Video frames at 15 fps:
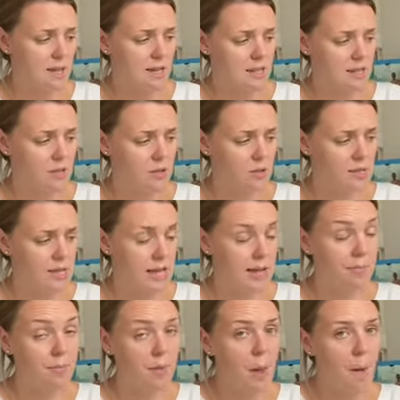asked
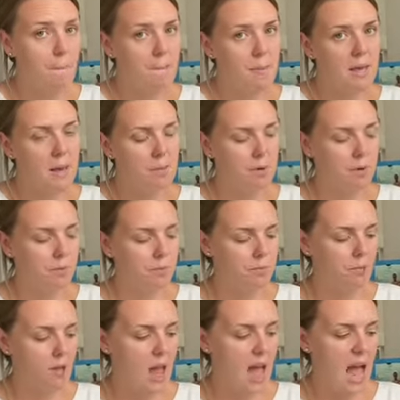Lucy. "People.
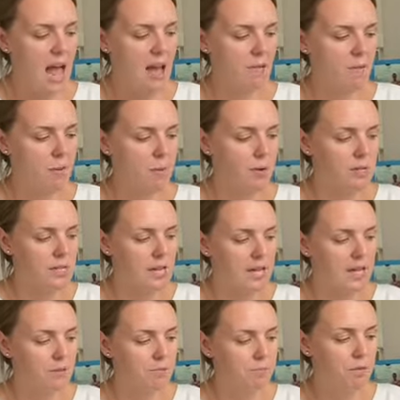
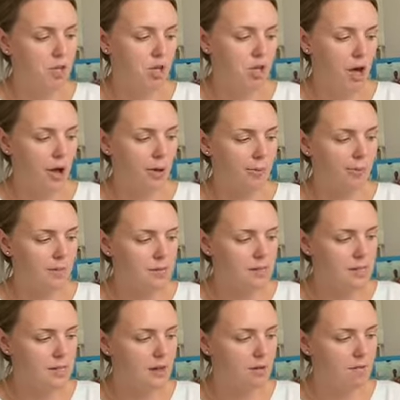Everybody. You know,"
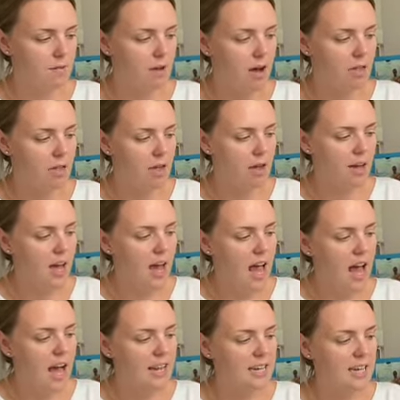said her father,
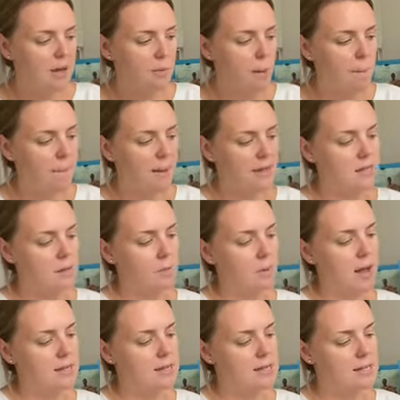and he went back to
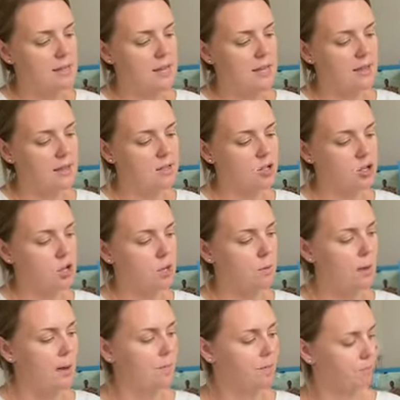practicing his tuba.